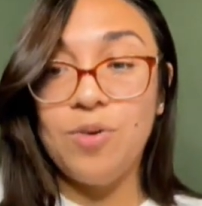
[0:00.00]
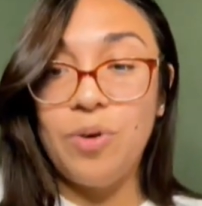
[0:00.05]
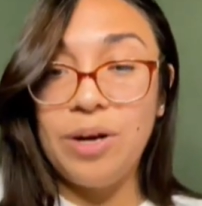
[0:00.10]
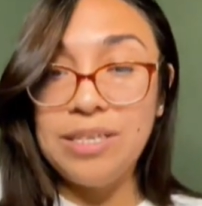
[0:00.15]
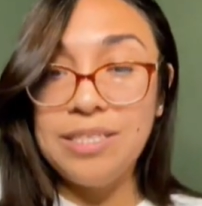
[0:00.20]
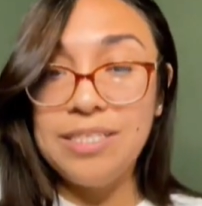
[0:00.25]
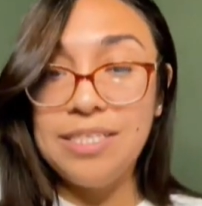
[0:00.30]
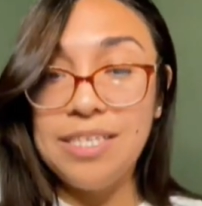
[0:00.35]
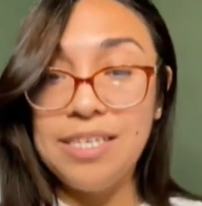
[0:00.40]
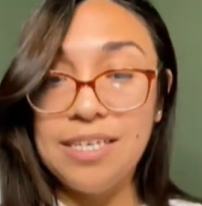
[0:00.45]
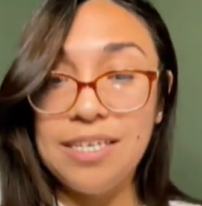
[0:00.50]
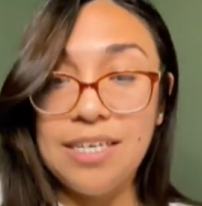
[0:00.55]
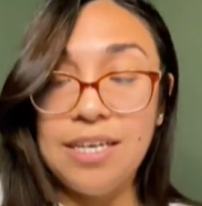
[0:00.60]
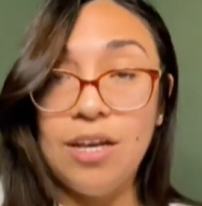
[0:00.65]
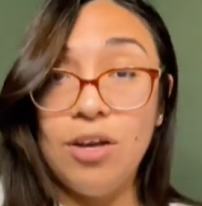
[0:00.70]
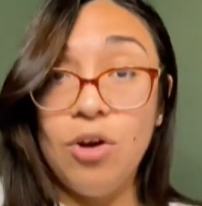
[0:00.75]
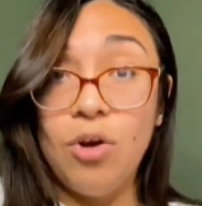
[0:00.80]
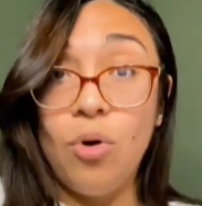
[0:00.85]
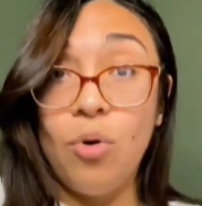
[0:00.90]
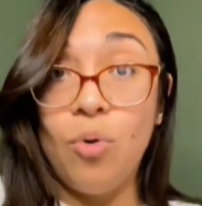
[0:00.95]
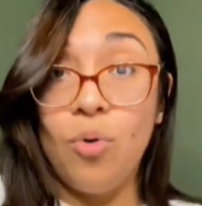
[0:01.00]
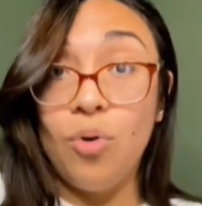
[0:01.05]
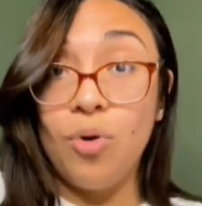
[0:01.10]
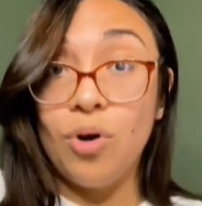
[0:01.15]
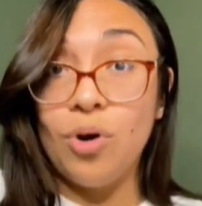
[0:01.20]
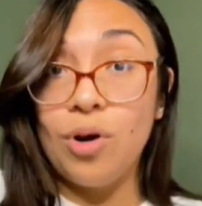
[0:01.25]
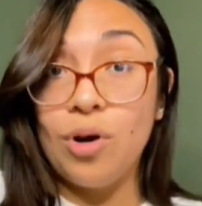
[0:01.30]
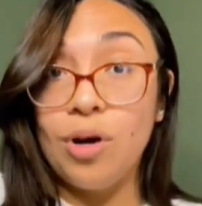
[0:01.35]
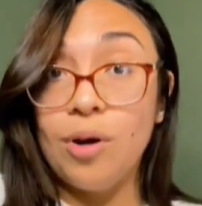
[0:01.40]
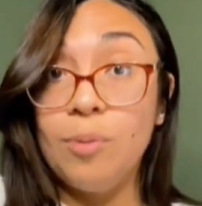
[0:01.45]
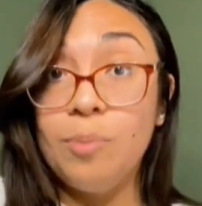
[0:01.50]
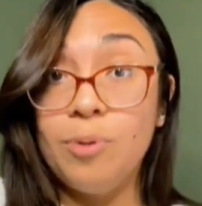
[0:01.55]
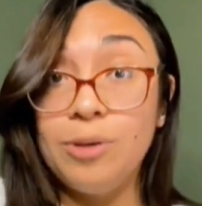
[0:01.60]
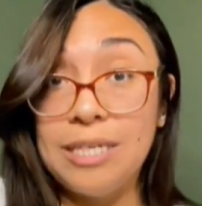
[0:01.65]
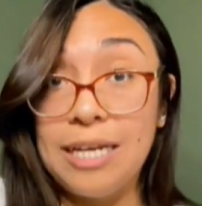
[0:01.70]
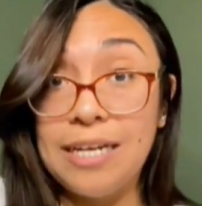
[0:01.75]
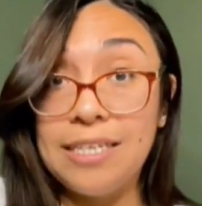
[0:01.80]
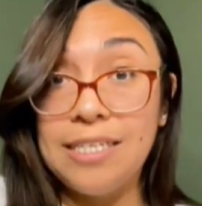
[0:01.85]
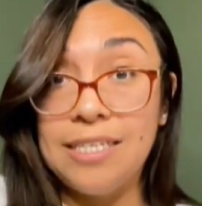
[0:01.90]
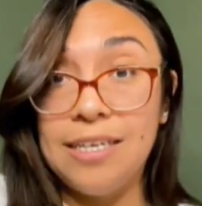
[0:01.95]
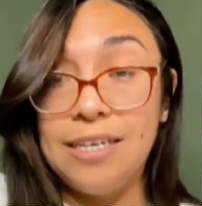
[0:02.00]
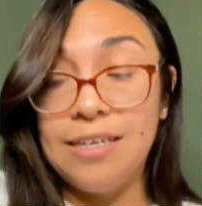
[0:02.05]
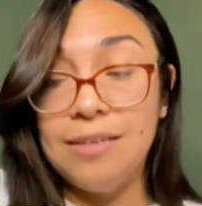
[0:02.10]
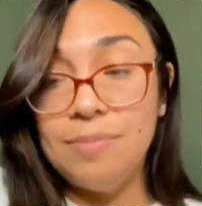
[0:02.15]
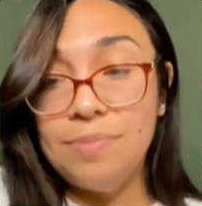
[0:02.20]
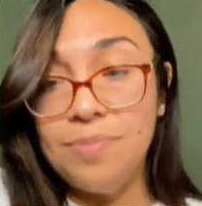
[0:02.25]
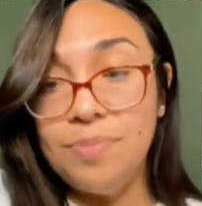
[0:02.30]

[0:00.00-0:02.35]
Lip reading: questing or protecting.